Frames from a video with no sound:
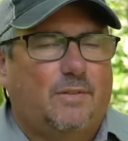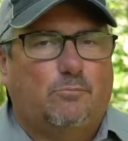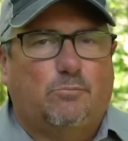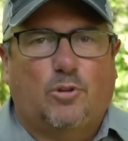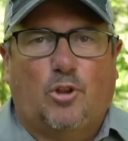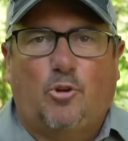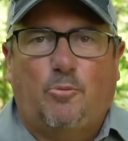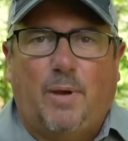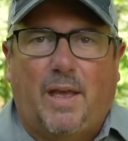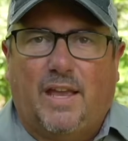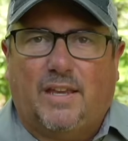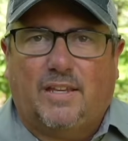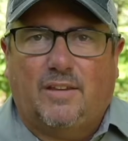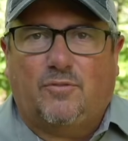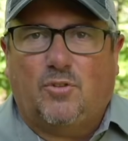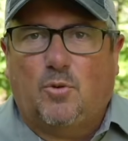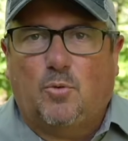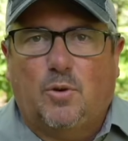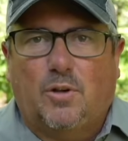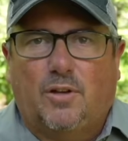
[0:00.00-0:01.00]
blowback,
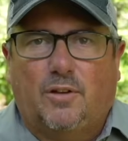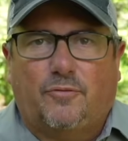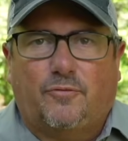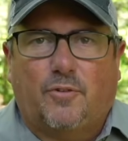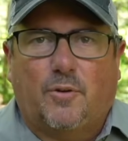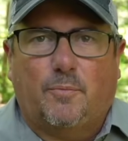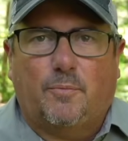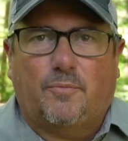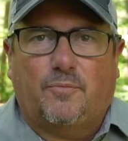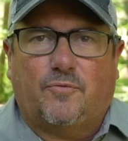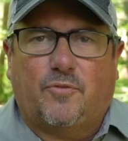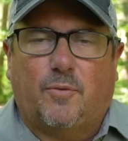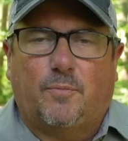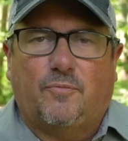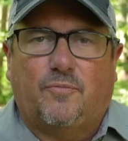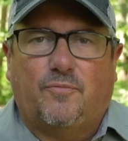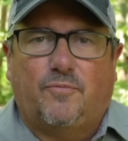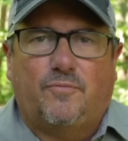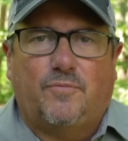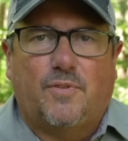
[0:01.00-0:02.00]
if you will, from,
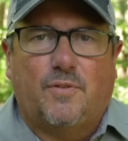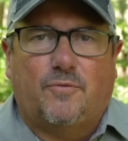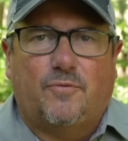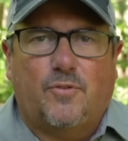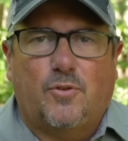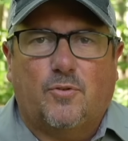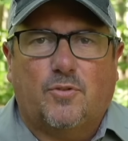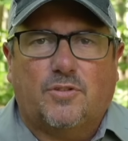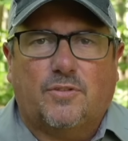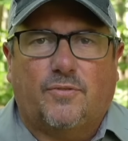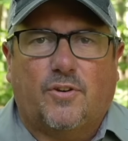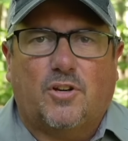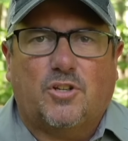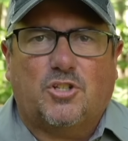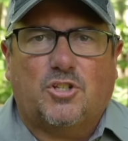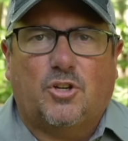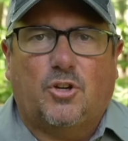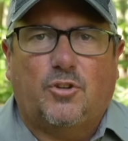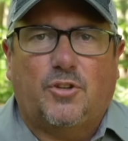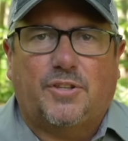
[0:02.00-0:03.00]
from the viewers of our
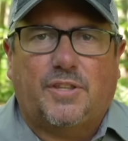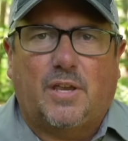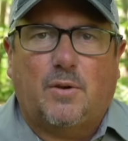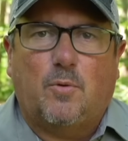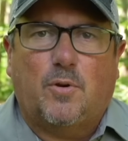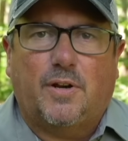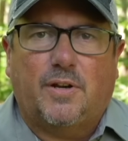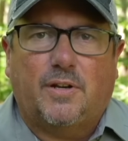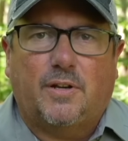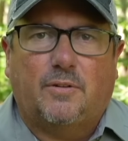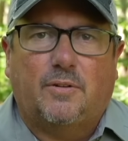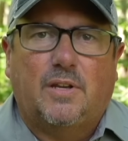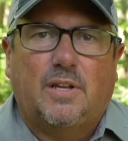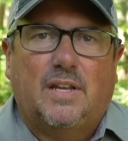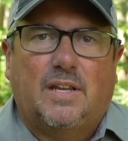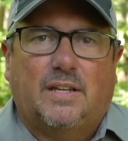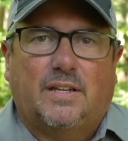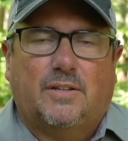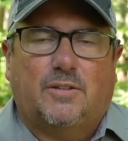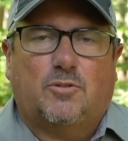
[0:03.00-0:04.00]
show that they wanted to
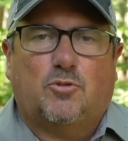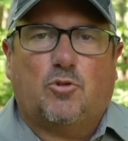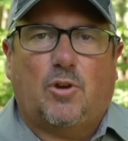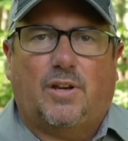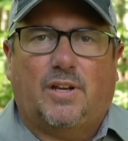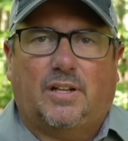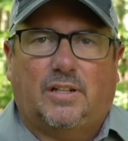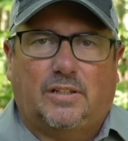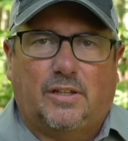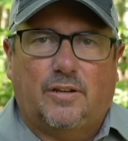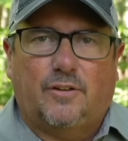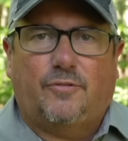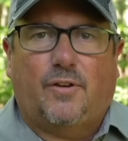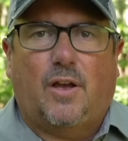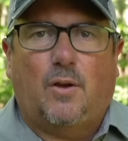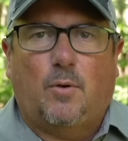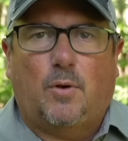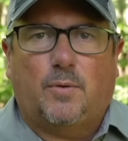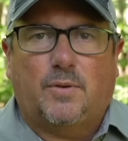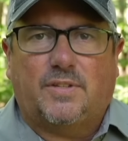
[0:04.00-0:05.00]
try to
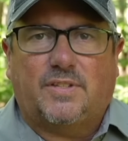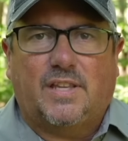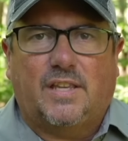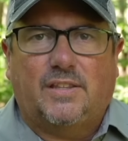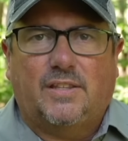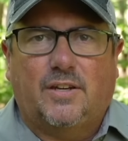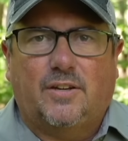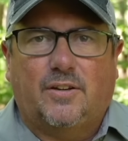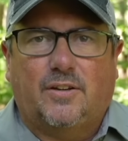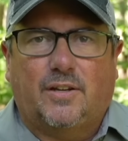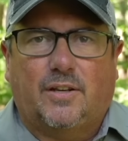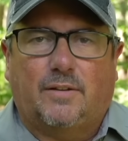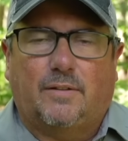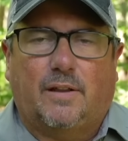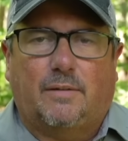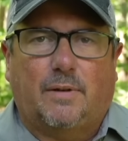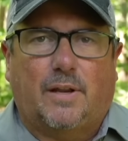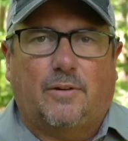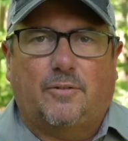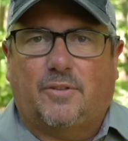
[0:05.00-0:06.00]
clarify what was said there. I,
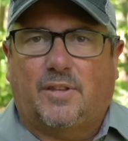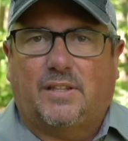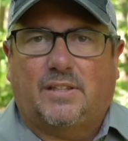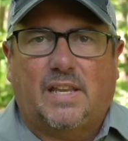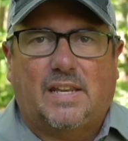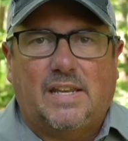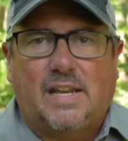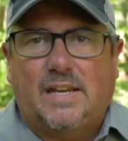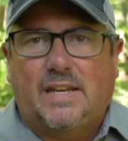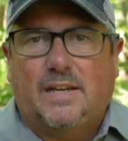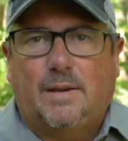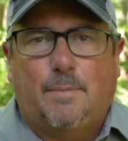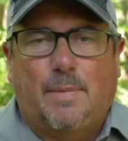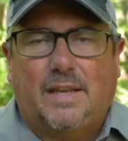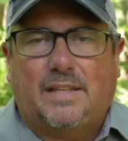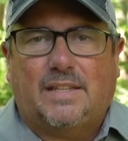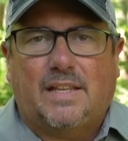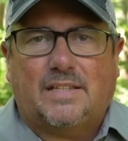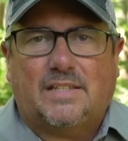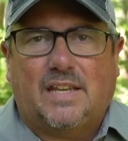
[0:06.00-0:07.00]
I don't think they needed to
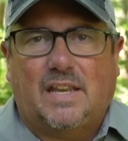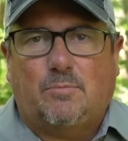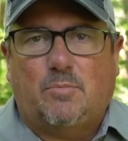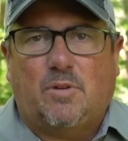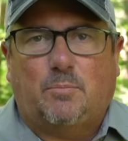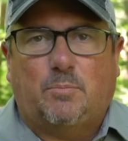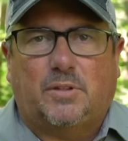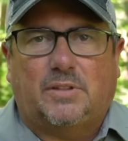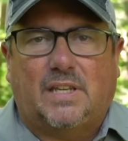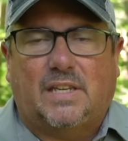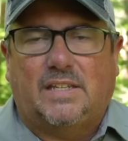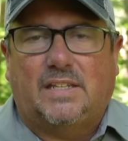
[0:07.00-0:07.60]
make that statement, but they